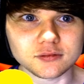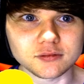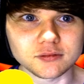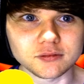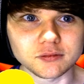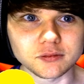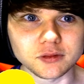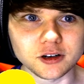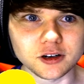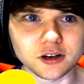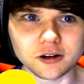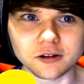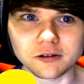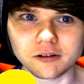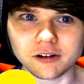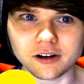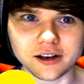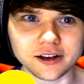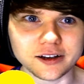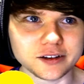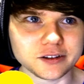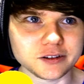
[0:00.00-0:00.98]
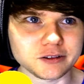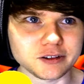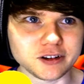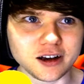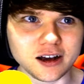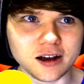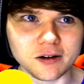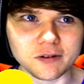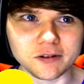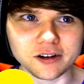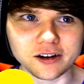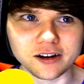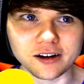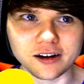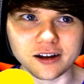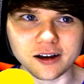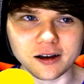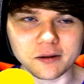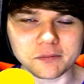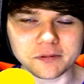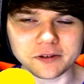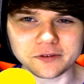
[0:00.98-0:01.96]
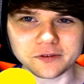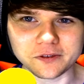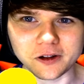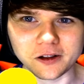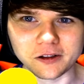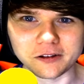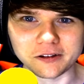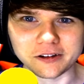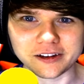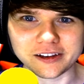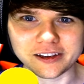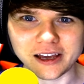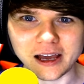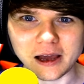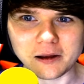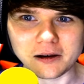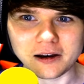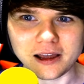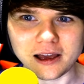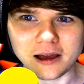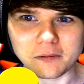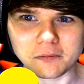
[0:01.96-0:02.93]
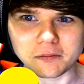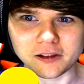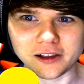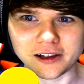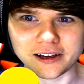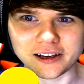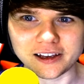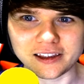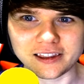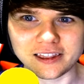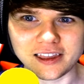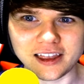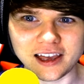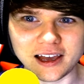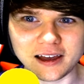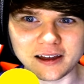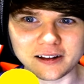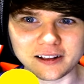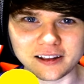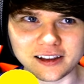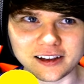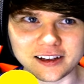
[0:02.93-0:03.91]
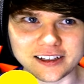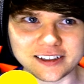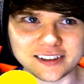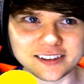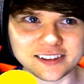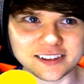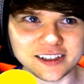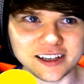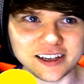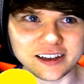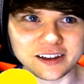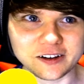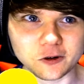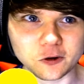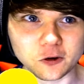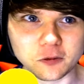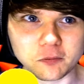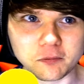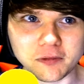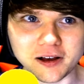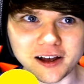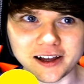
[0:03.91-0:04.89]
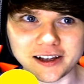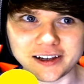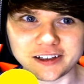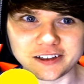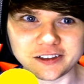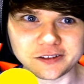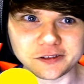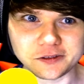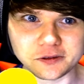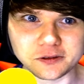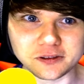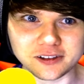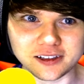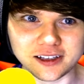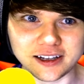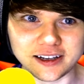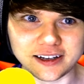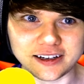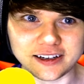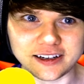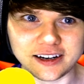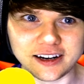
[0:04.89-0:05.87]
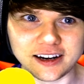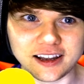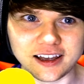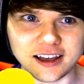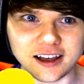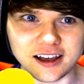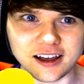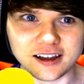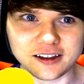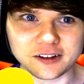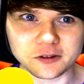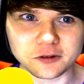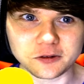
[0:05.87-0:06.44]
Bro, right, dude. I would not be following Catnap, like, in that, like, state or mind, dude. Like, nah, dude.